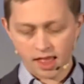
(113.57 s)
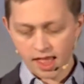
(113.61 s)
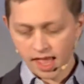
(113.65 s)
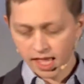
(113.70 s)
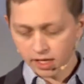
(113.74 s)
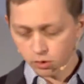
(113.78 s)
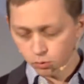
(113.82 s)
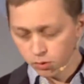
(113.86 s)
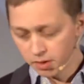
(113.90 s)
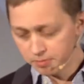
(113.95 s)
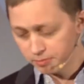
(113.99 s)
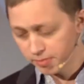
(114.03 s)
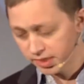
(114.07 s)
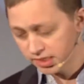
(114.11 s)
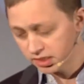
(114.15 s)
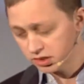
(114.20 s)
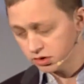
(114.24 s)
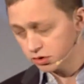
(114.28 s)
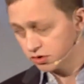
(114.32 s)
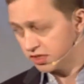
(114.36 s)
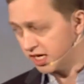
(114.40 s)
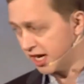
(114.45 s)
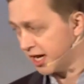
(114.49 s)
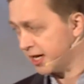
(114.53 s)
equipment
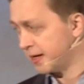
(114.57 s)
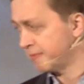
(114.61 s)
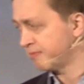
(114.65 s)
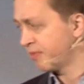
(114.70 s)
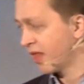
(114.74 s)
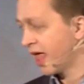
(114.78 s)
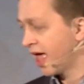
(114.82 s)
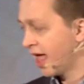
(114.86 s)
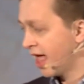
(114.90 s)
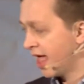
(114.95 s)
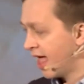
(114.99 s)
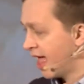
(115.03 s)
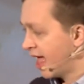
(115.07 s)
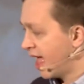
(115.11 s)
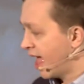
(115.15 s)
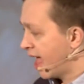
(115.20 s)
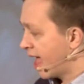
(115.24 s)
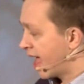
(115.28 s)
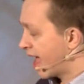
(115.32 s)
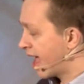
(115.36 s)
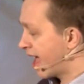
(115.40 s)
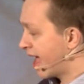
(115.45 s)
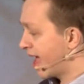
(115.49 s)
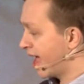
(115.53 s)
today.
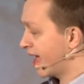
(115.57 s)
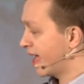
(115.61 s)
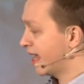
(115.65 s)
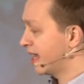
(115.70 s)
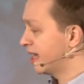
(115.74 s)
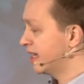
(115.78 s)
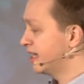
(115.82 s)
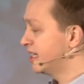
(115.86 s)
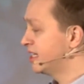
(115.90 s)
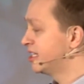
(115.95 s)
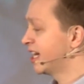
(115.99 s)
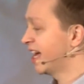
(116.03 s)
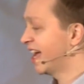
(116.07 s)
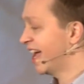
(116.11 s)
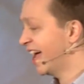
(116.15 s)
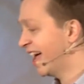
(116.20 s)
And